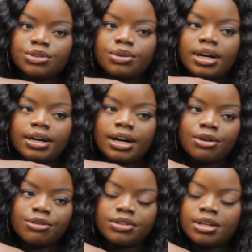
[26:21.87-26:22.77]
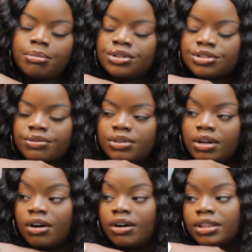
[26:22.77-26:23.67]
you know mm. out of the abundance of the
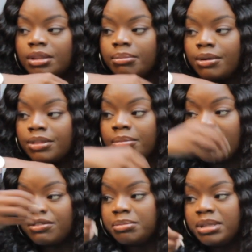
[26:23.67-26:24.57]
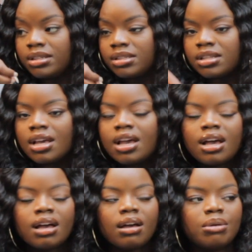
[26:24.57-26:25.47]
heart, the mouth the mouth speaks.
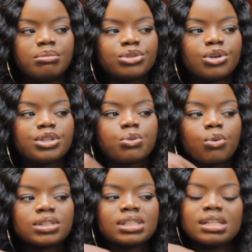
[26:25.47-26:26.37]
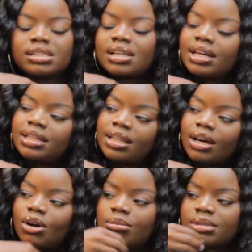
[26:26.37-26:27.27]
Mm. Um, so it's what's inside here
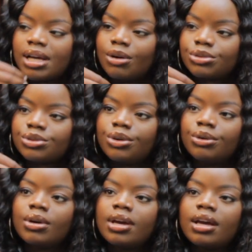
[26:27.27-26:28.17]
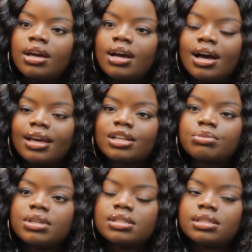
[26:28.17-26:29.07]
that comes out. So I guess
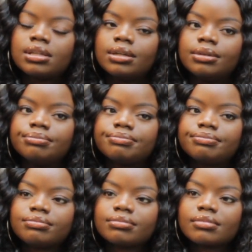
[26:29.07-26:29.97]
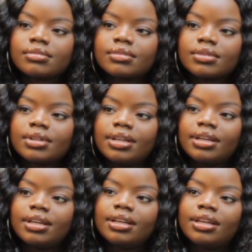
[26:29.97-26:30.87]
we need to
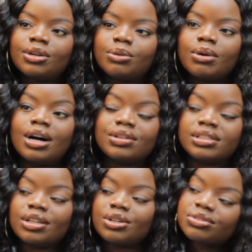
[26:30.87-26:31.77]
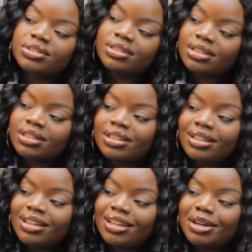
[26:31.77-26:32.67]
heal ourselves mm.